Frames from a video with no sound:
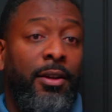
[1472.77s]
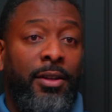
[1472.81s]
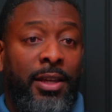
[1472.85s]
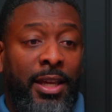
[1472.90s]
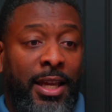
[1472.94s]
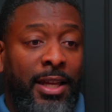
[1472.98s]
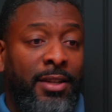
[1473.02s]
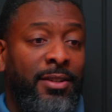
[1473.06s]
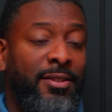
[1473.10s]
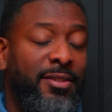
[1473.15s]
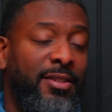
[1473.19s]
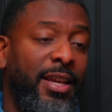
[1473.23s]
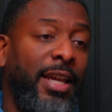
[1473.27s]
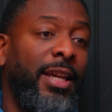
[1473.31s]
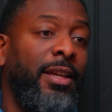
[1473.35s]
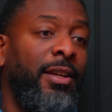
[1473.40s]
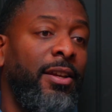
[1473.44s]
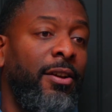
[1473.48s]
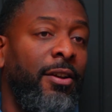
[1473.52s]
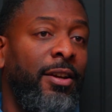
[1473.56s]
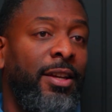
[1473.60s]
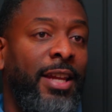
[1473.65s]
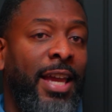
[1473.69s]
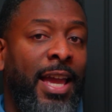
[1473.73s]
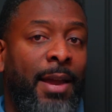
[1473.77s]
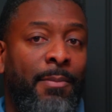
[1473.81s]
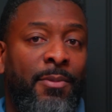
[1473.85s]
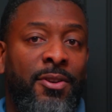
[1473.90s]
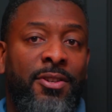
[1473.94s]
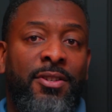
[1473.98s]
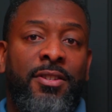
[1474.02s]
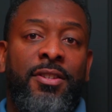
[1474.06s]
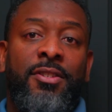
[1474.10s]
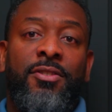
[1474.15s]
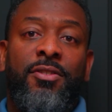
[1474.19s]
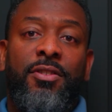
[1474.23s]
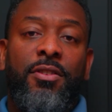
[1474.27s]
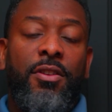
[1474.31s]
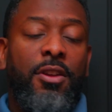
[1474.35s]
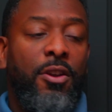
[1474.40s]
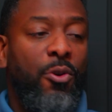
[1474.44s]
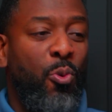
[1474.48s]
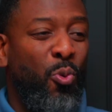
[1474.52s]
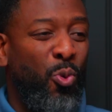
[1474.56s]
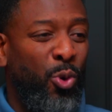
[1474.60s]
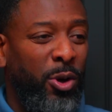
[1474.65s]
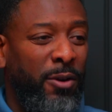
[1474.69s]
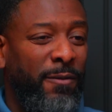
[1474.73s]
Again, the secondary damages,
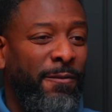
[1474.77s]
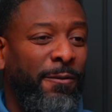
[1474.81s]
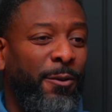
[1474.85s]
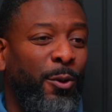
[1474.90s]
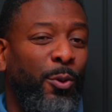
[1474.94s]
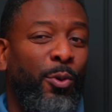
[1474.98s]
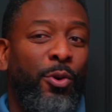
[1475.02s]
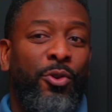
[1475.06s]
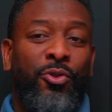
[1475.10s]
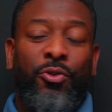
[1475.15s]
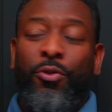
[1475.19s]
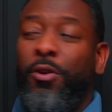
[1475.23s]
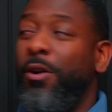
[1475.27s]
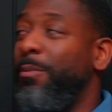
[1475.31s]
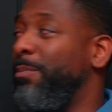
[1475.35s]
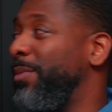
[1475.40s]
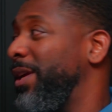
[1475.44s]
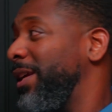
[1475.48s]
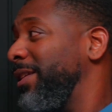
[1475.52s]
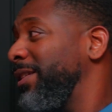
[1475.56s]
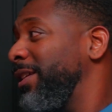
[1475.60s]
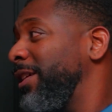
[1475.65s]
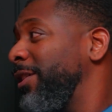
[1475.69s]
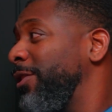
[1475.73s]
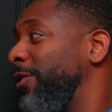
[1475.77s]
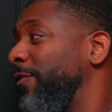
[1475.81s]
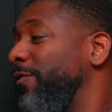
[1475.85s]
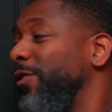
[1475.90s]
wood floors are a big deal.